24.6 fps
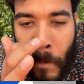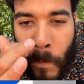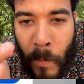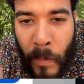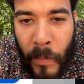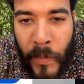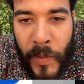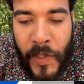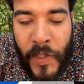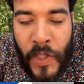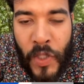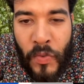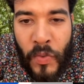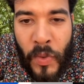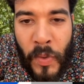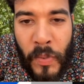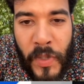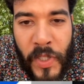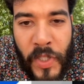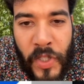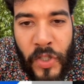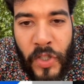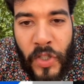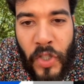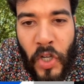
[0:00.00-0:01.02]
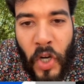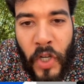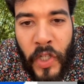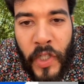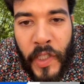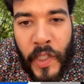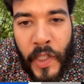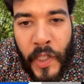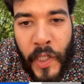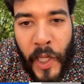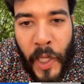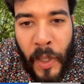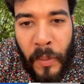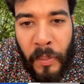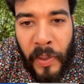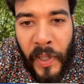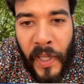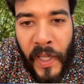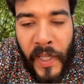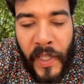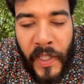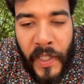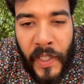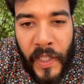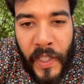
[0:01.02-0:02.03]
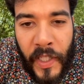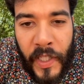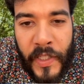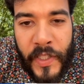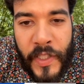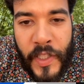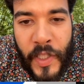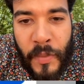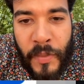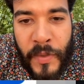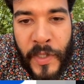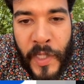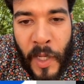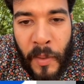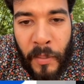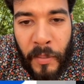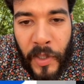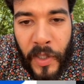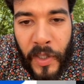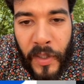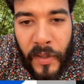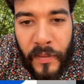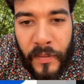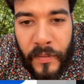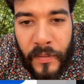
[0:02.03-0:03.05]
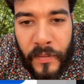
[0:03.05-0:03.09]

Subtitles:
this is when we started the campaign in September.